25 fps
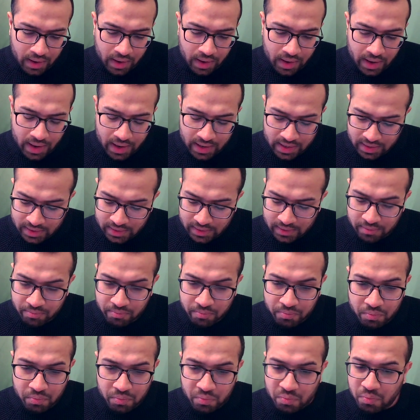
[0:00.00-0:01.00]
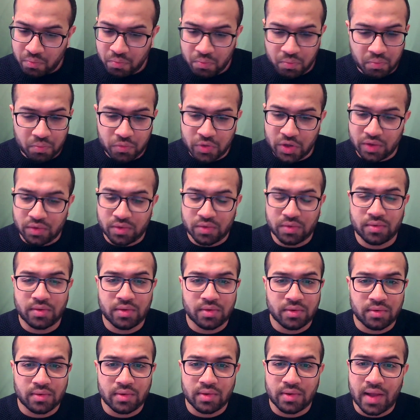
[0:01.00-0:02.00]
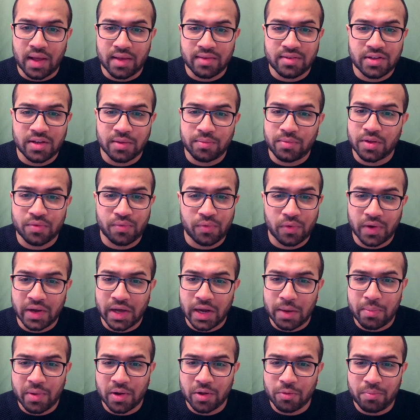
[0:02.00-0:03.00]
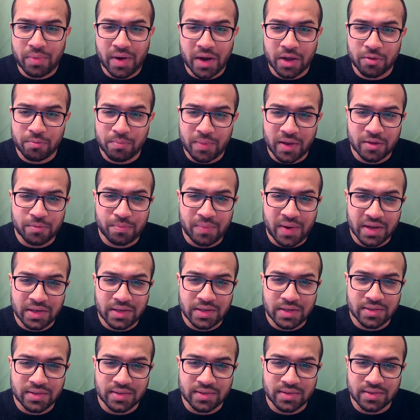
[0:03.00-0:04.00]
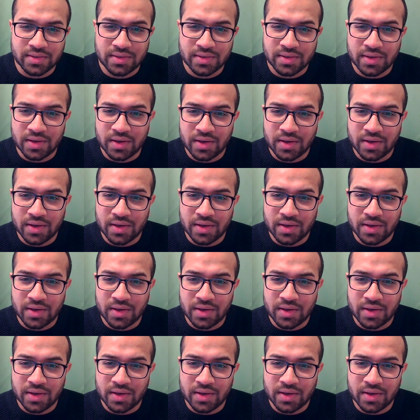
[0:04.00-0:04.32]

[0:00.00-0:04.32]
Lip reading: And just last tips, forget about best practices.